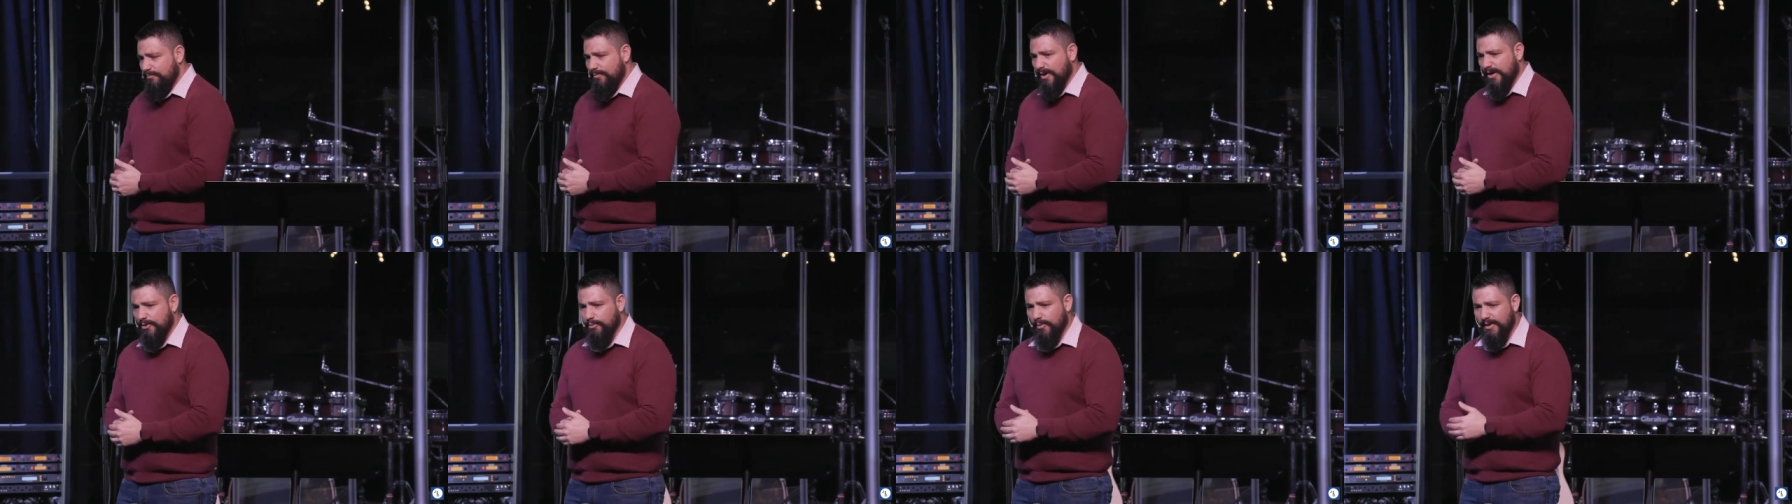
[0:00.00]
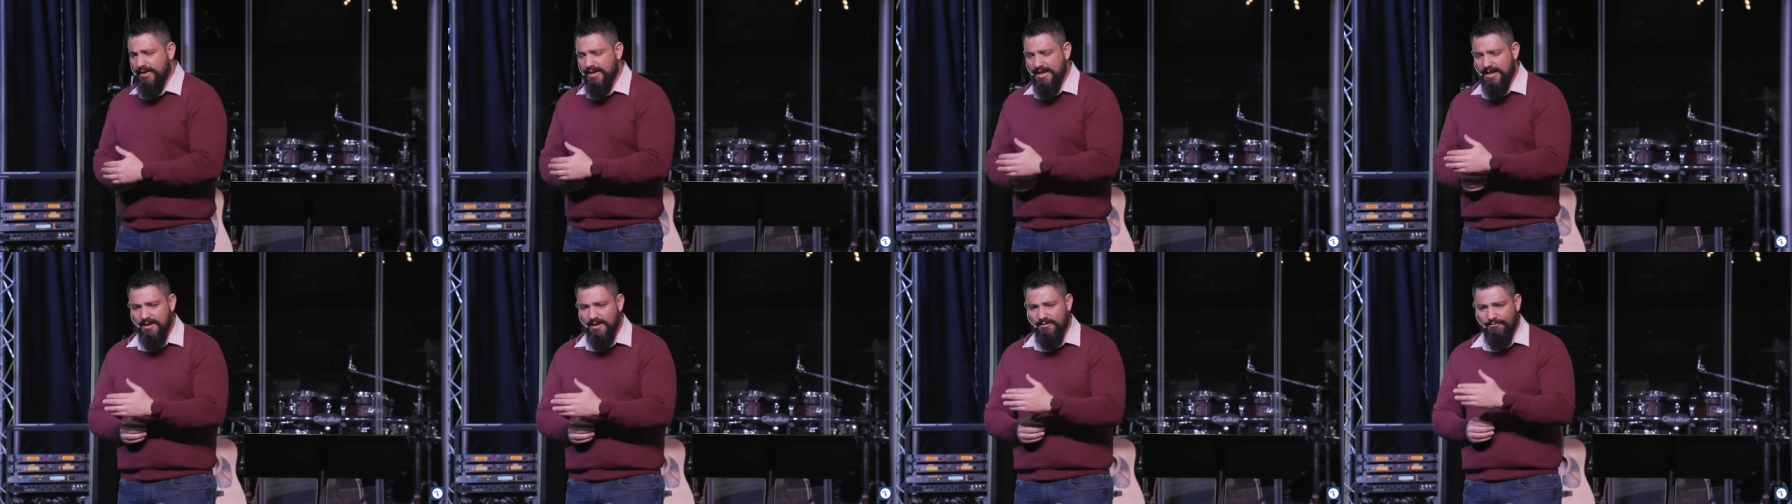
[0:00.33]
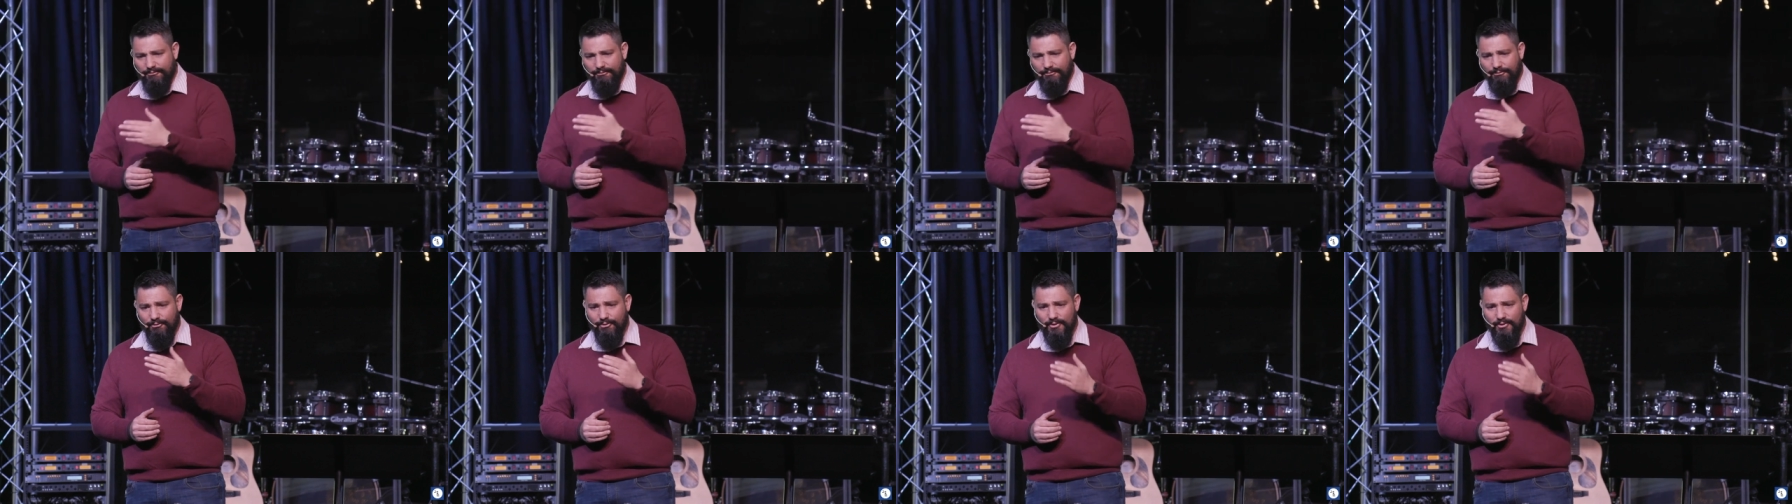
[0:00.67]
but we live
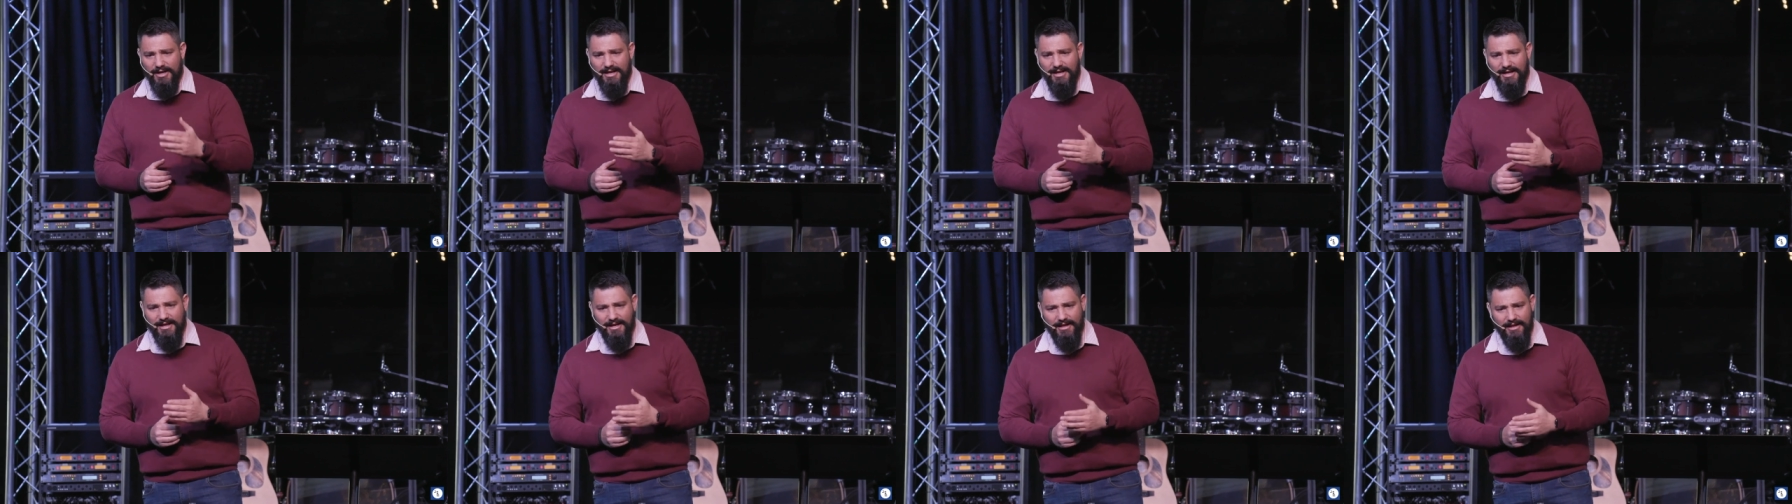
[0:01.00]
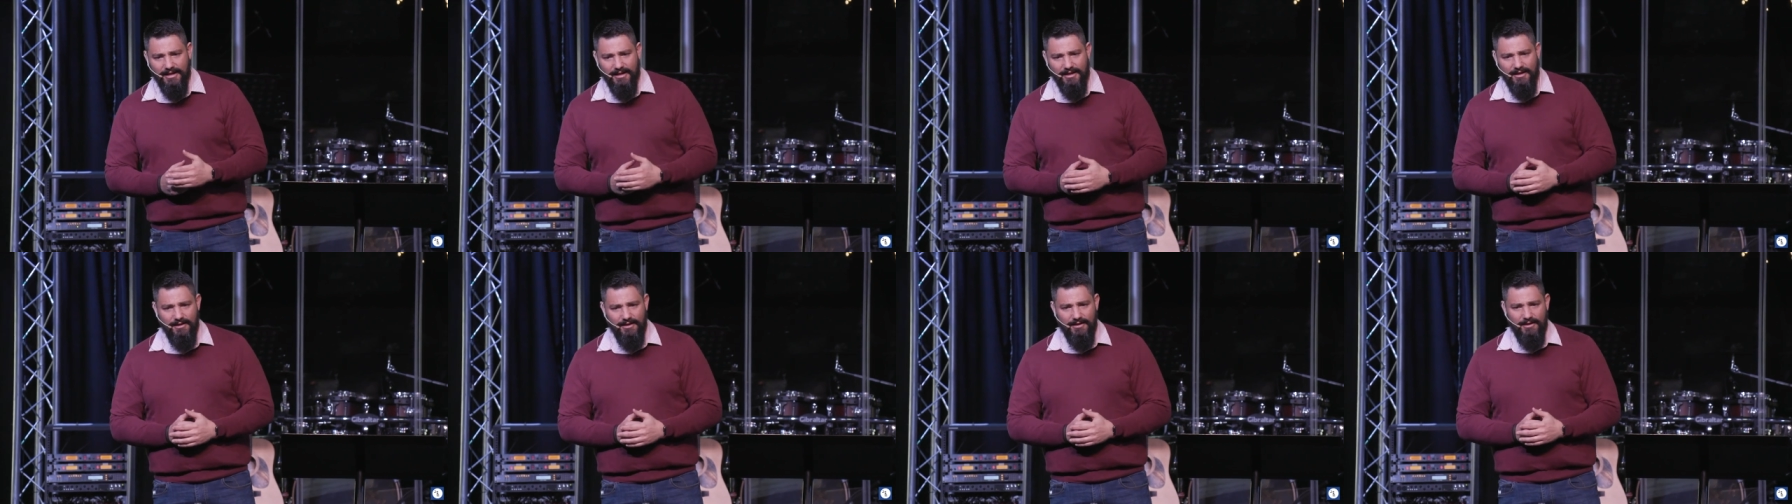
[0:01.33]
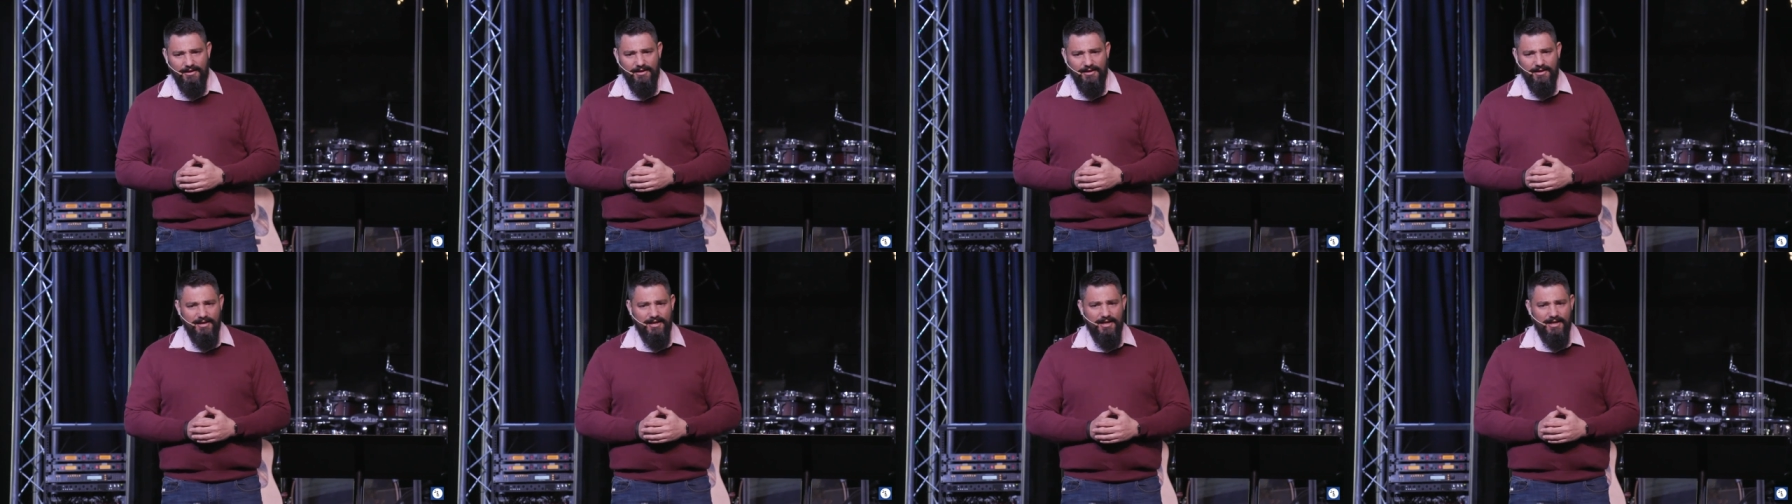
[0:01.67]
freely
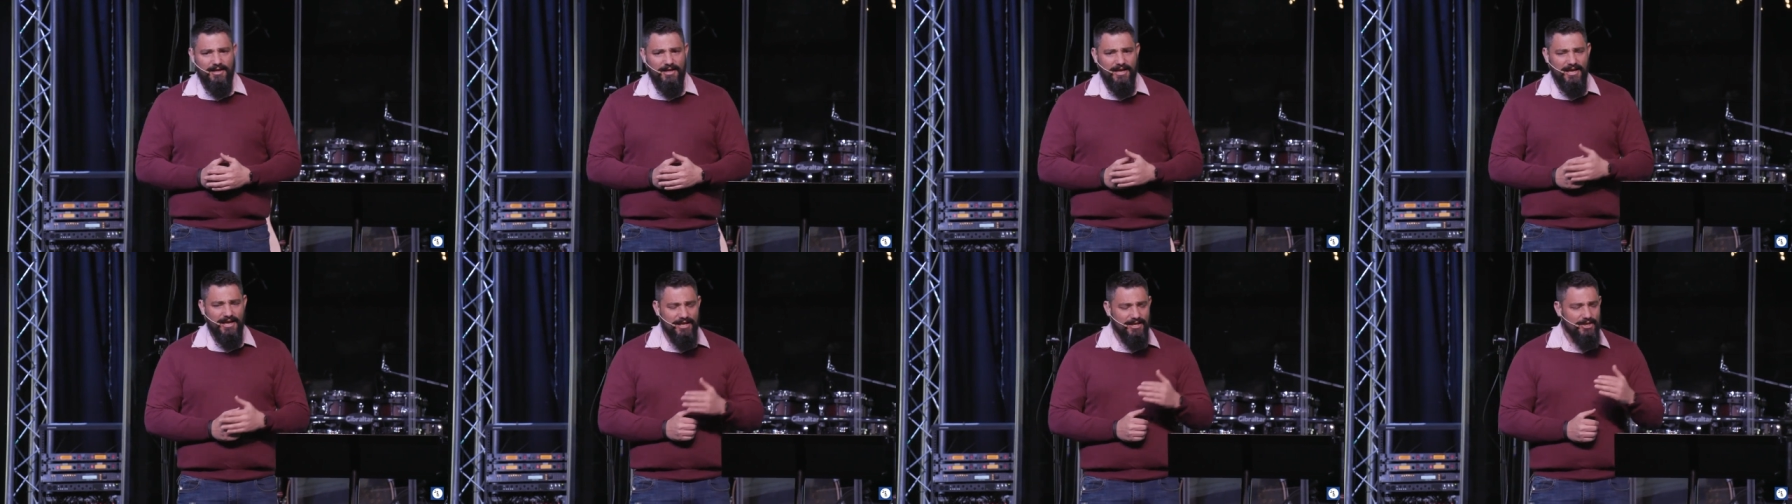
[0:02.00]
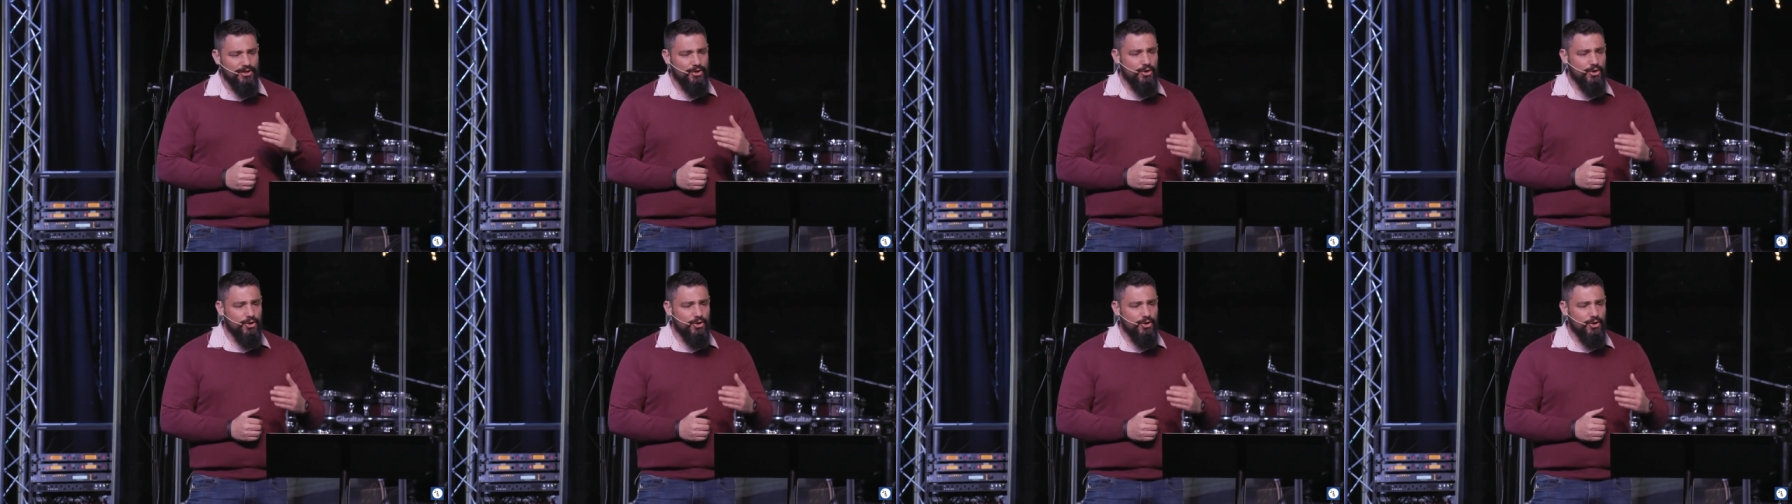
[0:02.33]
in